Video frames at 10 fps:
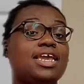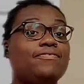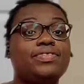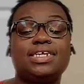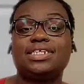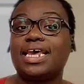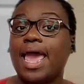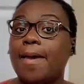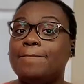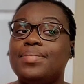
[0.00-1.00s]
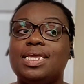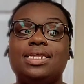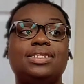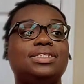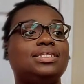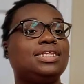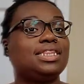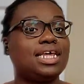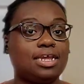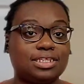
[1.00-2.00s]
if this happens and
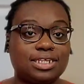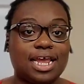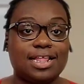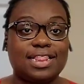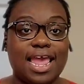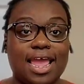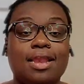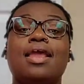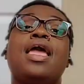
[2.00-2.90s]
things like that.